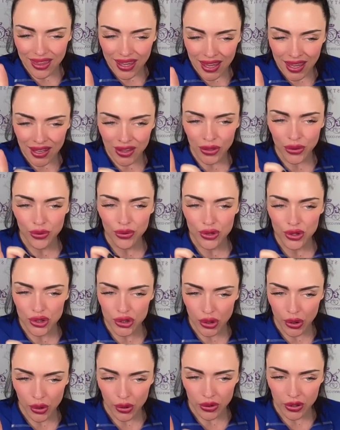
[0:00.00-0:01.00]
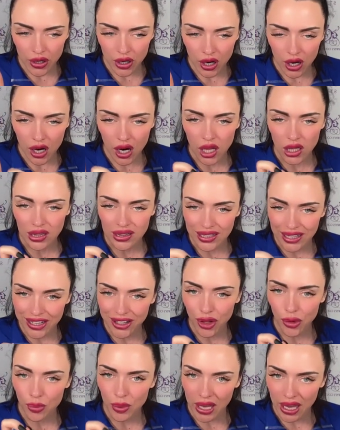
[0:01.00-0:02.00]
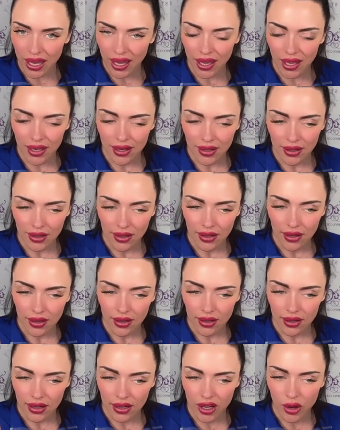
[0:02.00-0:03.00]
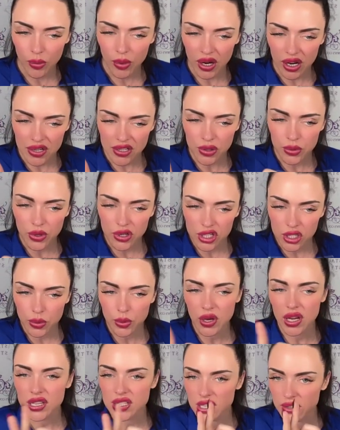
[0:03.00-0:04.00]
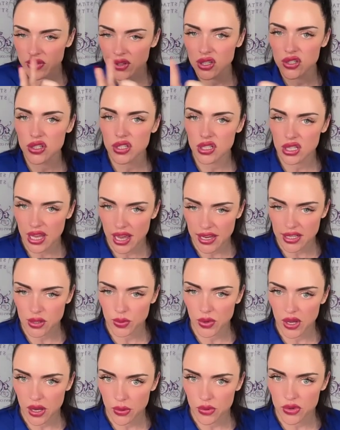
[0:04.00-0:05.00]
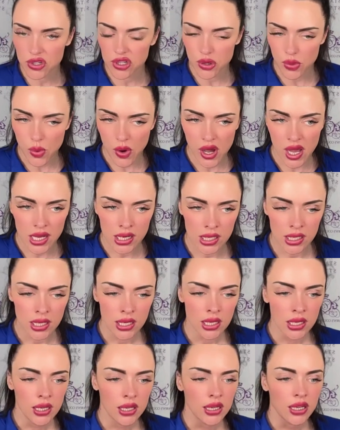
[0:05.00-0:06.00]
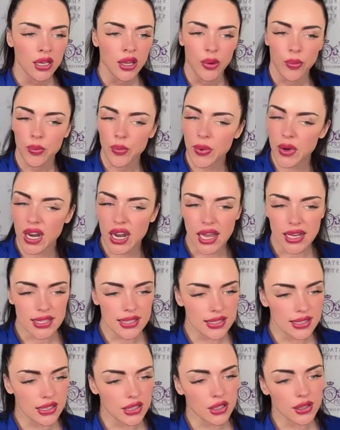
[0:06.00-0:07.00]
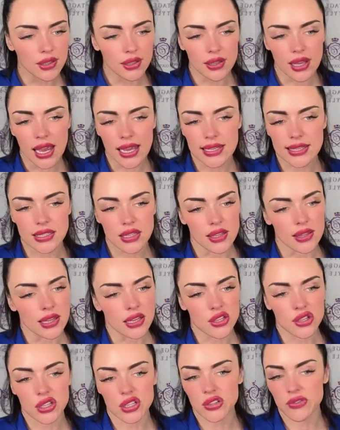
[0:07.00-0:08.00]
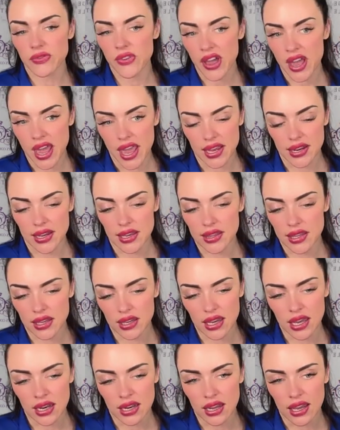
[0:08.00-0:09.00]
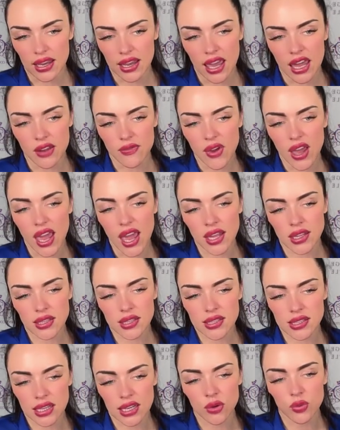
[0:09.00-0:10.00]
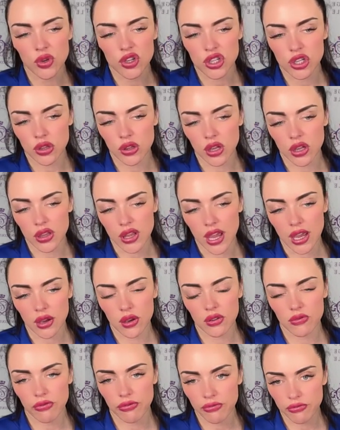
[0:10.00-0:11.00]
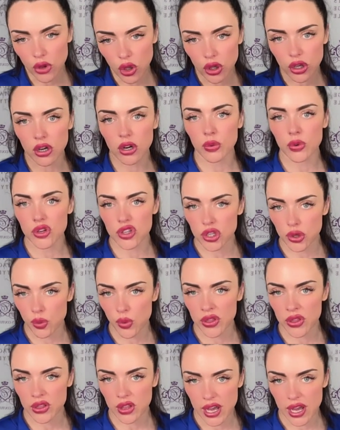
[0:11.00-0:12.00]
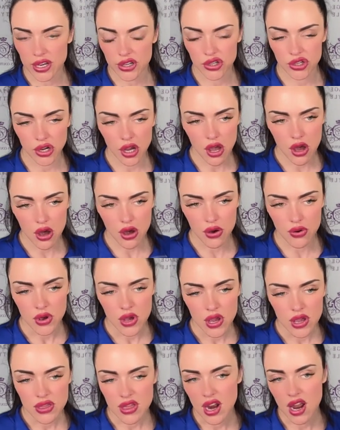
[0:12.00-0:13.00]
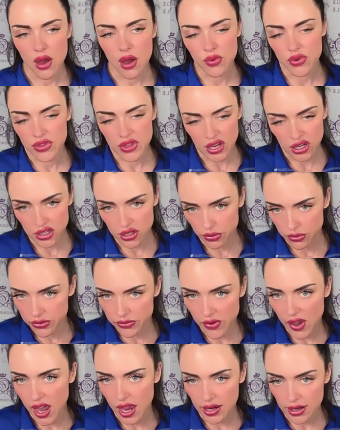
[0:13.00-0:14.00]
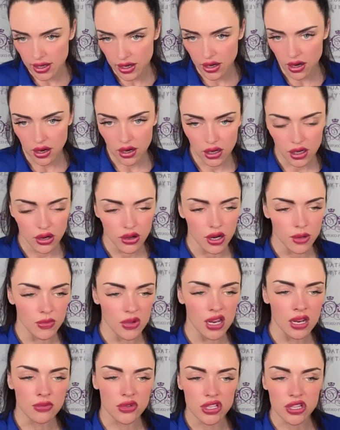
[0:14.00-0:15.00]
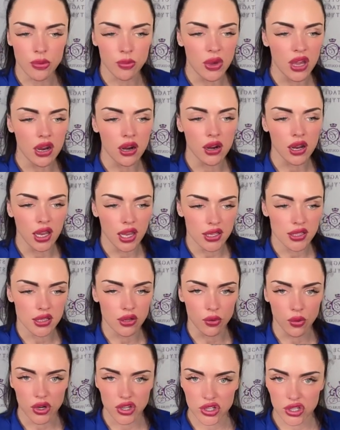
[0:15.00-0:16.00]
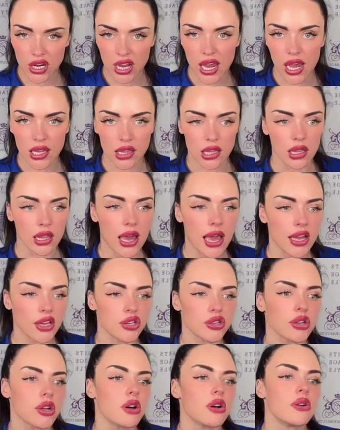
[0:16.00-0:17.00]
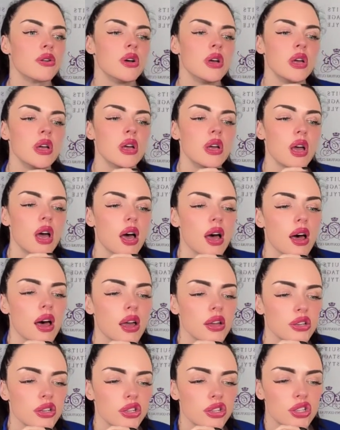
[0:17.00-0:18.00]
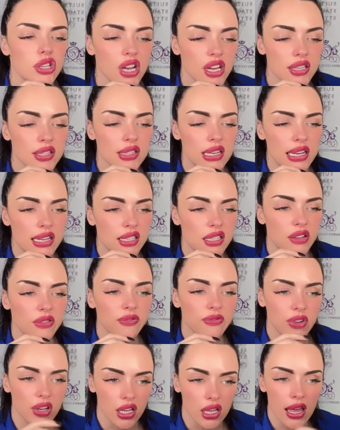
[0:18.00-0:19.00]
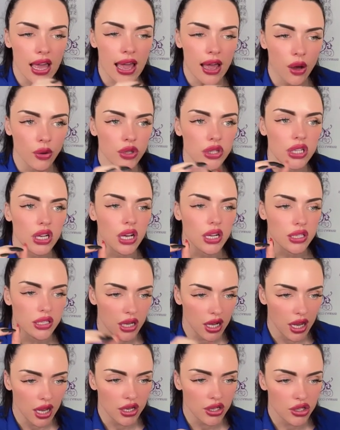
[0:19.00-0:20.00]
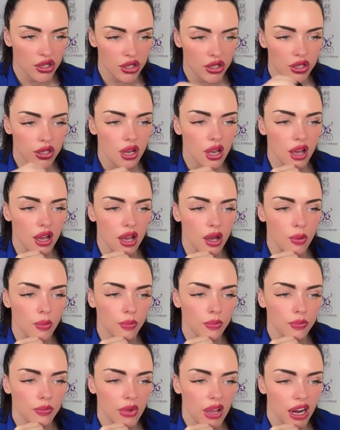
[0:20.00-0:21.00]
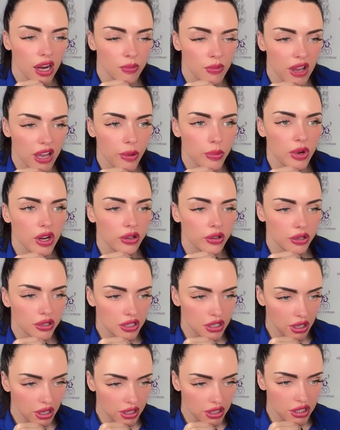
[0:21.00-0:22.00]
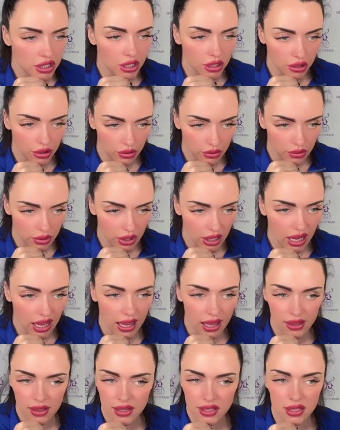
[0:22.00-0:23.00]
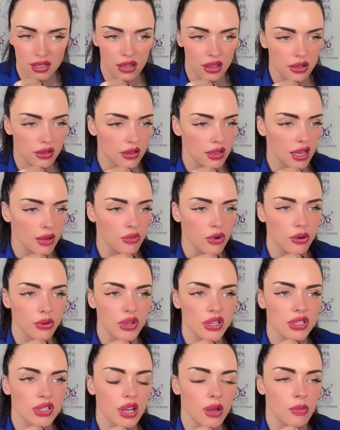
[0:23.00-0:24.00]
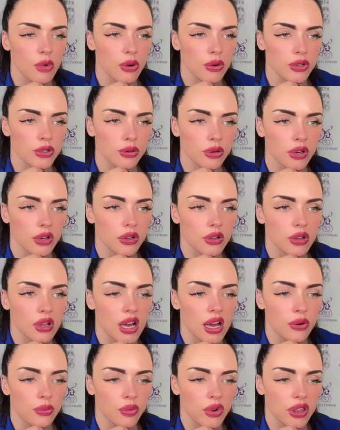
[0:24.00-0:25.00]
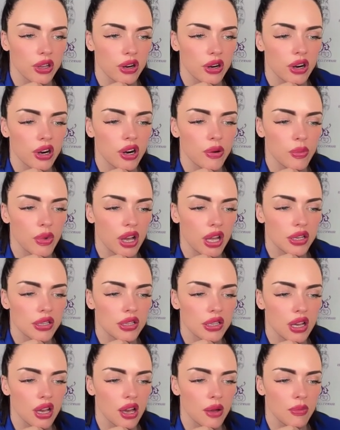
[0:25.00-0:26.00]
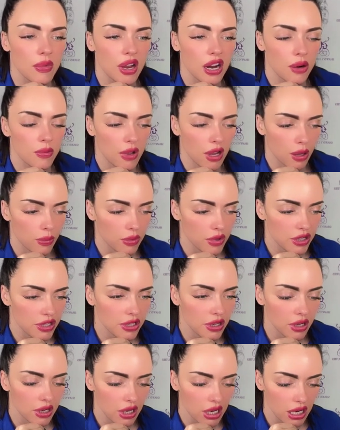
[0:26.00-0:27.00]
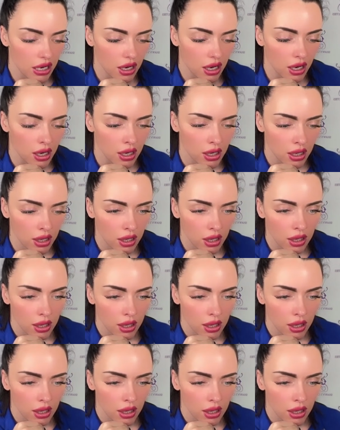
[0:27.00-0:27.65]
thin through the shoulder, a little bit in comparison where she was even just last week when she won but I still I still think she's fine. I think and again if I hadn't seen what she looked like fuller when she won the last show, then I would think she was fine here. You know what I mean? I'm just comparing it to what she had the last show. Uh, she just needs to fill out a touch. Um, hair and makeup here looked good too. Again, that's another thing I'm always I'm always critical on with her, but um, hair and makeup looks good here.